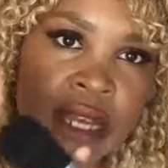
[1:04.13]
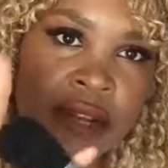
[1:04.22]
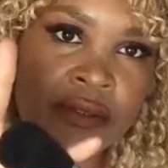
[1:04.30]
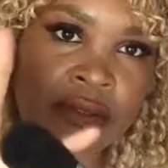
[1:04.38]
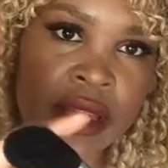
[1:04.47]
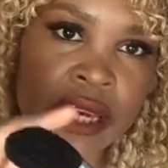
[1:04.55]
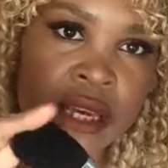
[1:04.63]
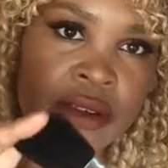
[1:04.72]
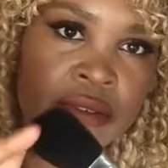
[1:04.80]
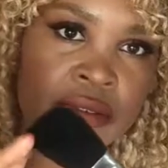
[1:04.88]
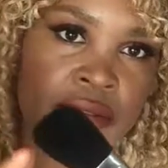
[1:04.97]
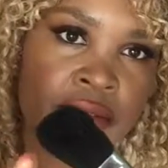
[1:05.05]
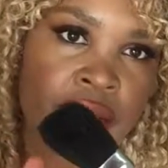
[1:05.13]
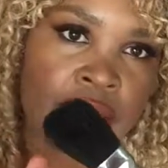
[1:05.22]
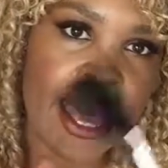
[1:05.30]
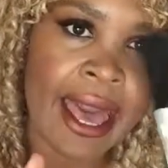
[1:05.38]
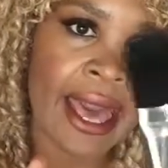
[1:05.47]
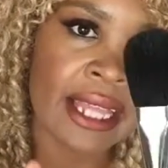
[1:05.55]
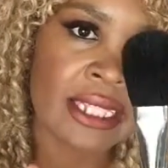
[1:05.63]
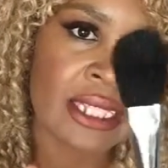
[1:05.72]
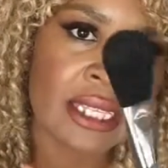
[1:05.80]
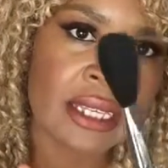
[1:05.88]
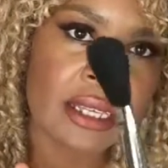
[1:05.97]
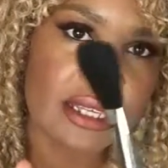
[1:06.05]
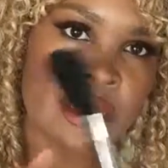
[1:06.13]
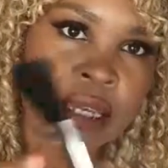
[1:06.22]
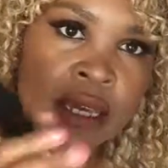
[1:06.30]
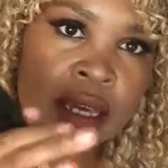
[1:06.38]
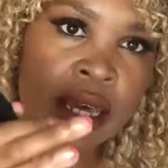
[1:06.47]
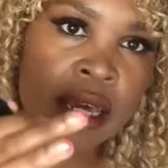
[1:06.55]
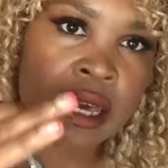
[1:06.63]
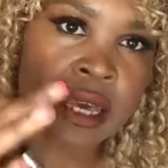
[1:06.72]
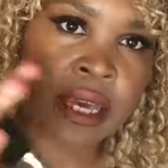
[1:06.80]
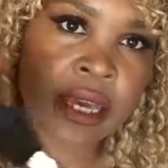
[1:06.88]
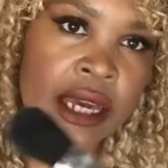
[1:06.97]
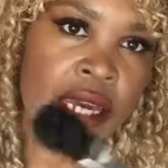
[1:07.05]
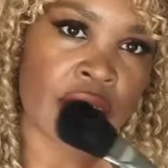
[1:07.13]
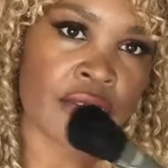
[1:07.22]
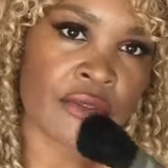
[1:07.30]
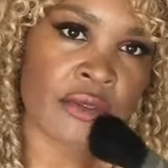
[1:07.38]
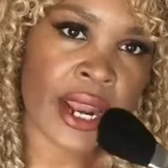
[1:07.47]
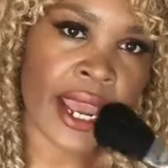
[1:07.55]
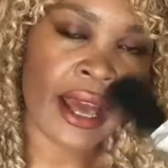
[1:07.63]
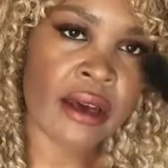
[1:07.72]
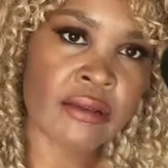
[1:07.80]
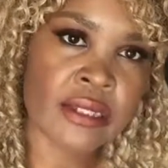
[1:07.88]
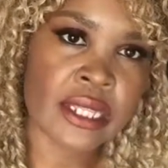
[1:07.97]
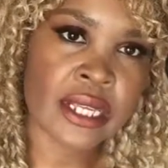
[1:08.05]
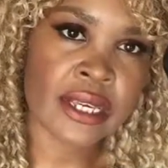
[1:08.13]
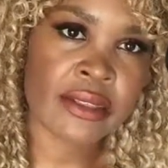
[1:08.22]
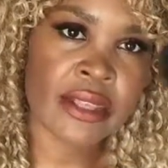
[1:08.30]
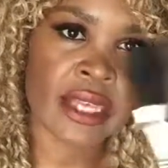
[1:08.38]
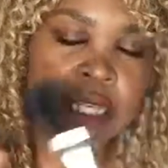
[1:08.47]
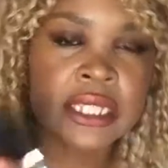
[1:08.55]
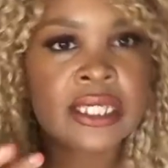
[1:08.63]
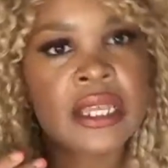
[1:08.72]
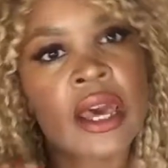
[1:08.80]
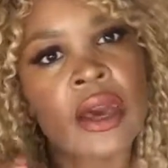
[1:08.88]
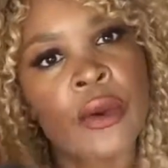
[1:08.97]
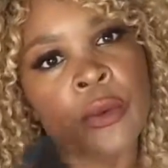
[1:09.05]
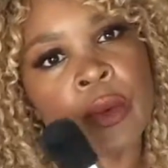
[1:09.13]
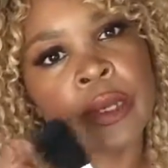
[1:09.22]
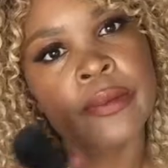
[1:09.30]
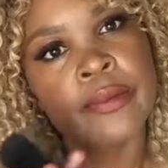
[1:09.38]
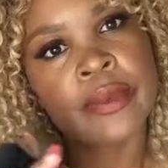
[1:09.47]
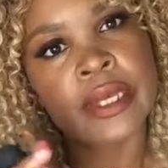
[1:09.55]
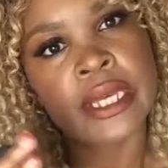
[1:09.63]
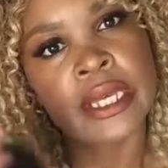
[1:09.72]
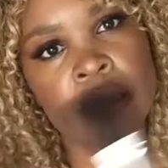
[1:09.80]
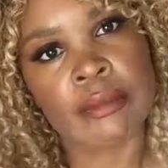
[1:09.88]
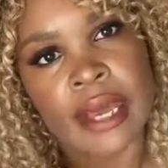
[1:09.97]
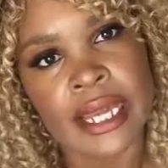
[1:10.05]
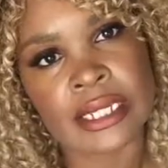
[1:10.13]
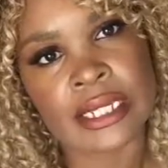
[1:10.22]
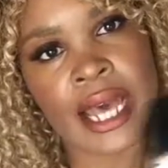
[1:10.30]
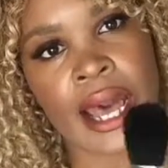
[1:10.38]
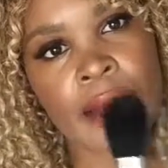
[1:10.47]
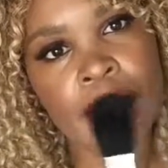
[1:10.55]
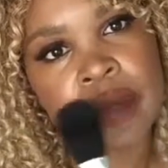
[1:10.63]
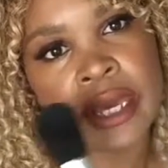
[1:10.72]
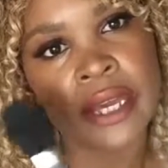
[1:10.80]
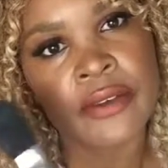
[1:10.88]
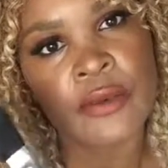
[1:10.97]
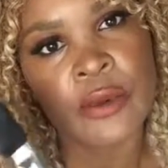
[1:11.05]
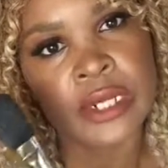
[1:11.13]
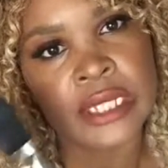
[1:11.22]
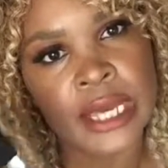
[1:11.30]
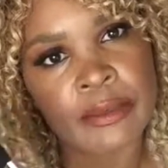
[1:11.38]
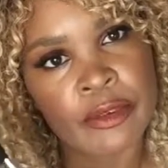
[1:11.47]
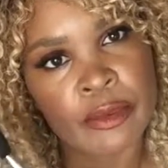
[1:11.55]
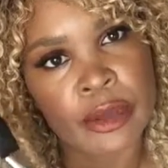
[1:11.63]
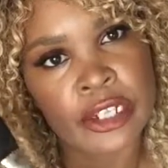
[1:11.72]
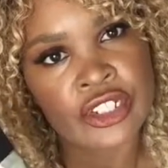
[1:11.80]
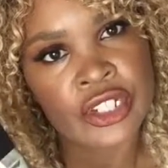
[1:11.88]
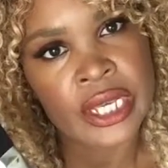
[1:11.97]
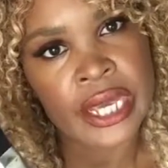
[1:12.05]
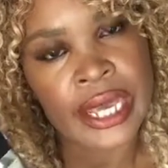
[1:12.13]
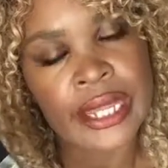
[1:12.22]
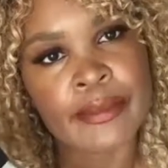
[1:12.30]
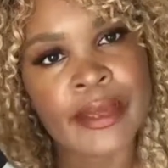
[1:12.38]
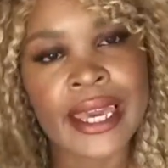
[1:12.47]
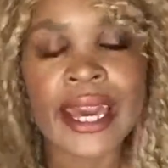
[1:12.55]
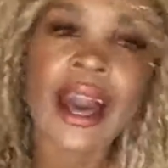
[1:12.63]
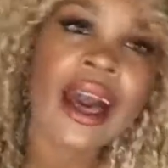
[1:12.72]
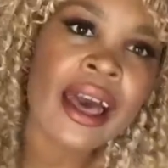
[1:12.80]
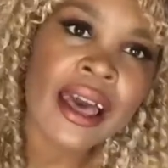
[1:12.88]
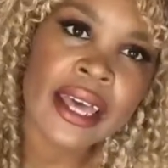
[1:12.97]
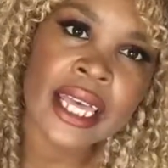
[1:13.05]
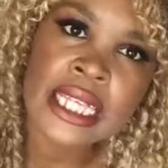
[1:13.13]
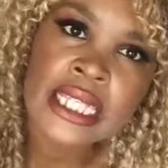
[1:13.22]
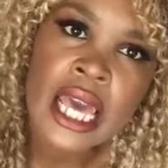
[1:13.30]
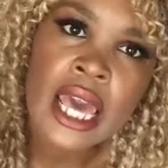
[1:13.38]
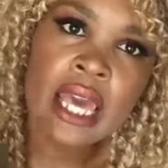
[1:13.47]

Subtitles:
kind of like flat and round like this would be my top pick for a type of brush to get, because